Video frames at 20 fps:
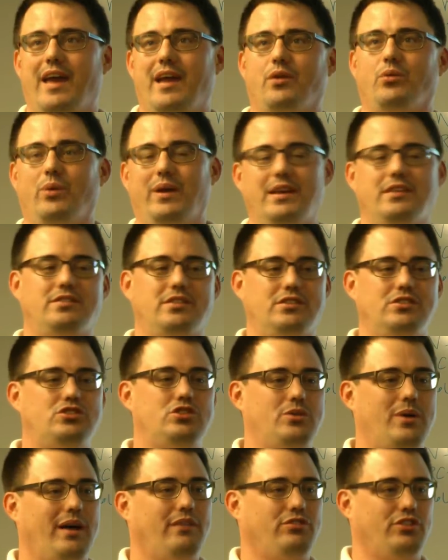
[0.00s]
a reason
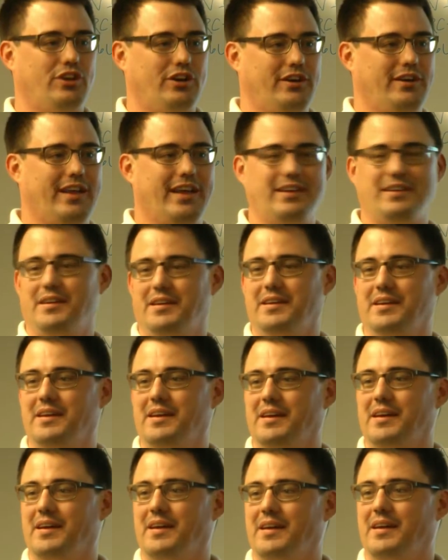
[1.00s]
to have learned it.
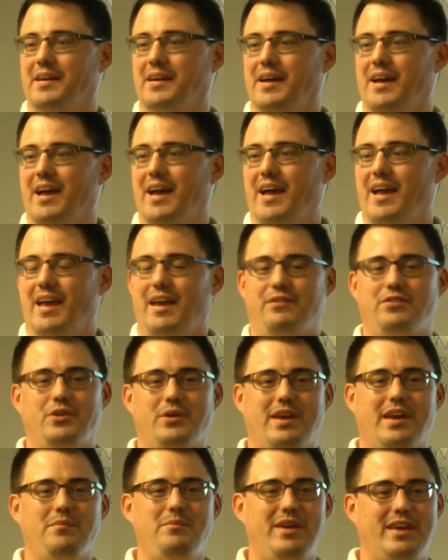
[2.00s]
If you
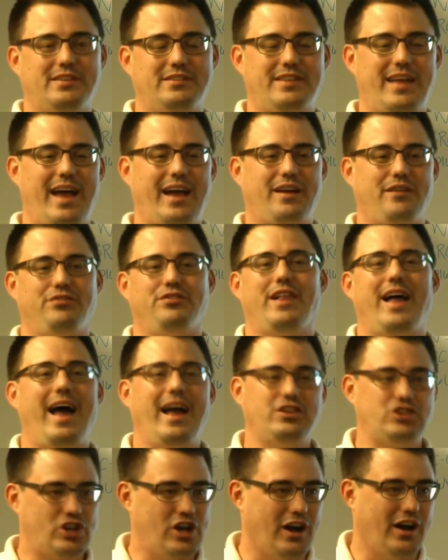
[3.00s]
give me a stack of
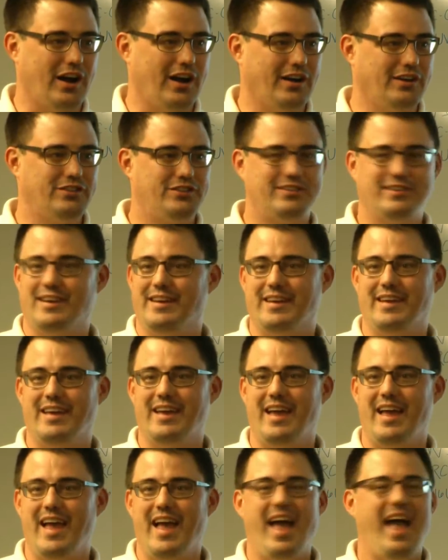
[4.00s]
flashcards,
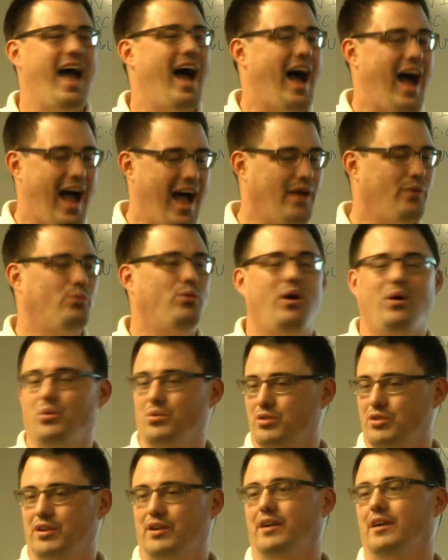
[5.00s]
I
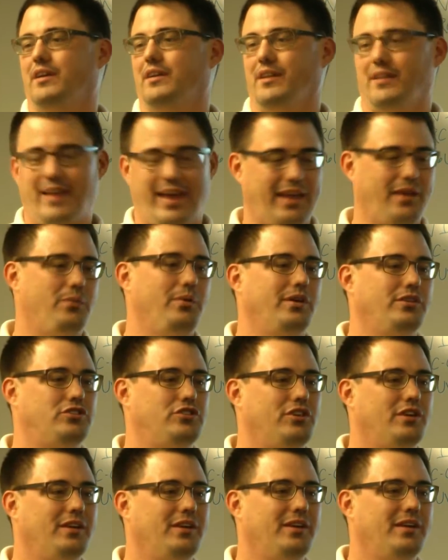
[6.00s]
won't learn a
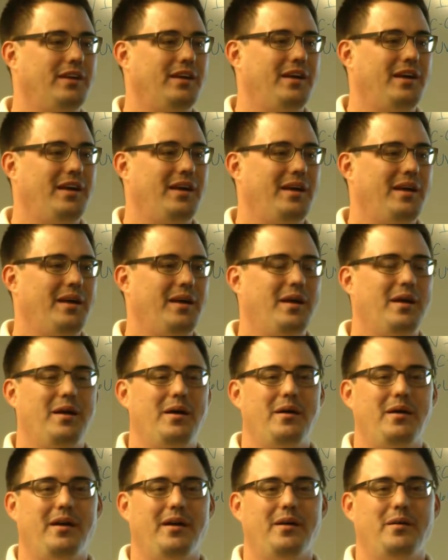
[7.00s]
language.
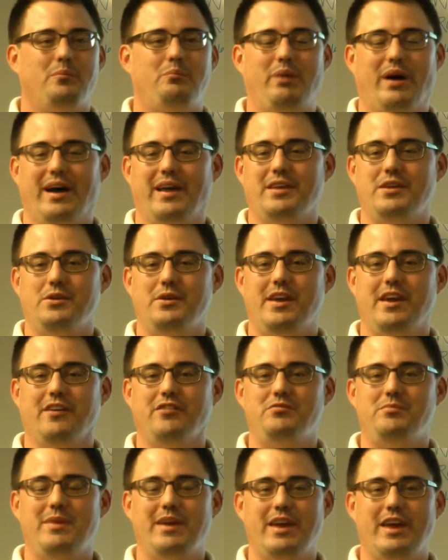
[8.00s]
But you
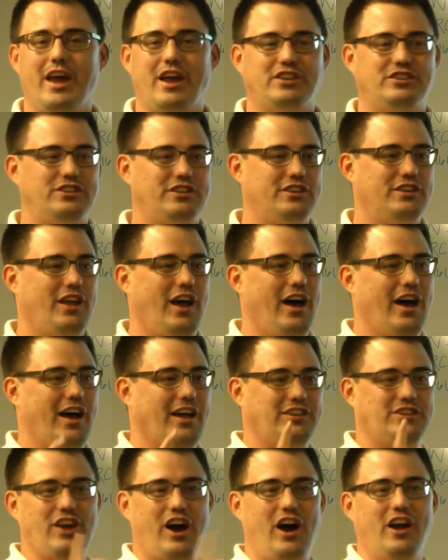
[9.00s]
give me
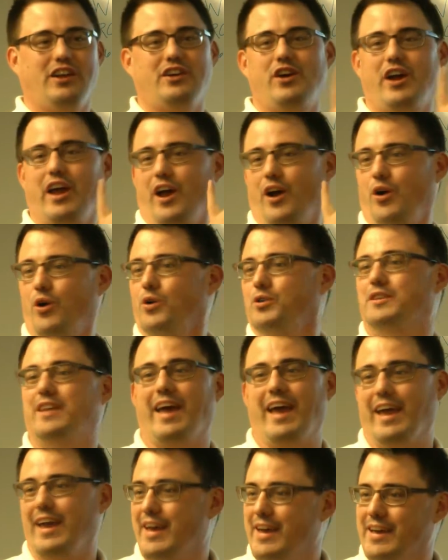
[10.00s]
Don
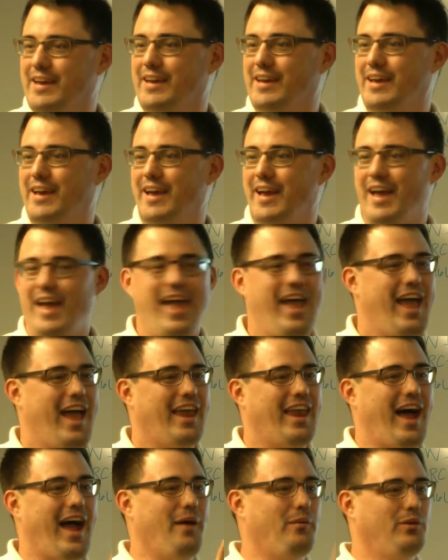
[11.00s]
Quixote,
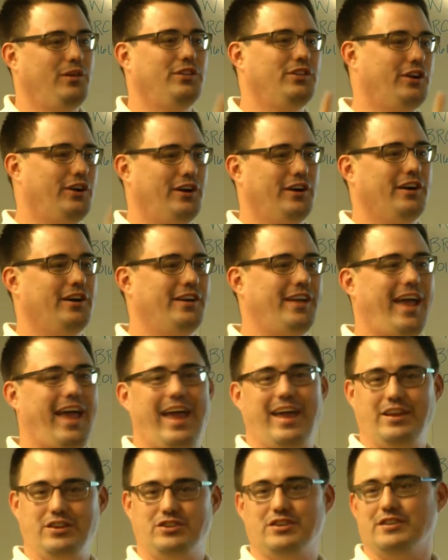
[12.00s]
and I will learn
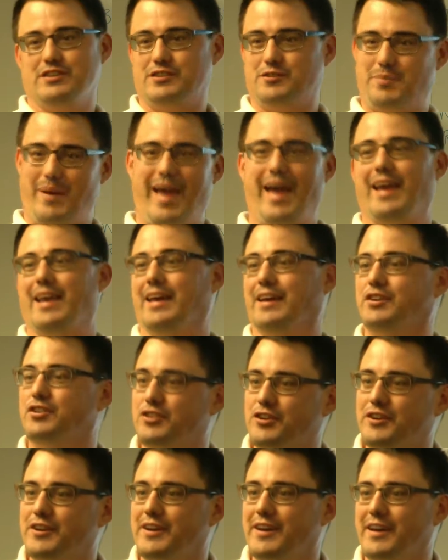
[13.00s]
ancient
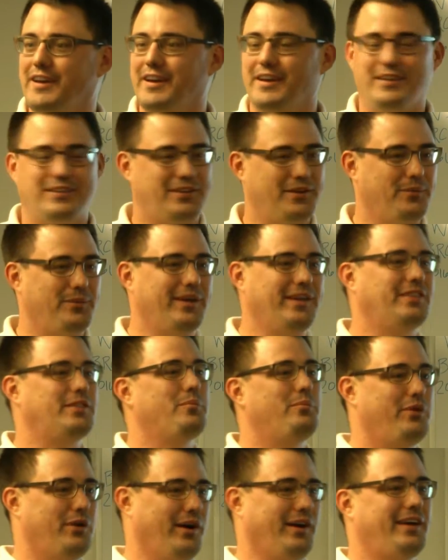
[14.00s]
Spanish to read the
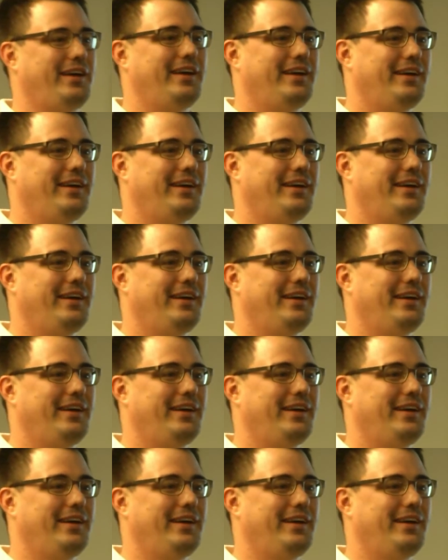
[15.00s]
book,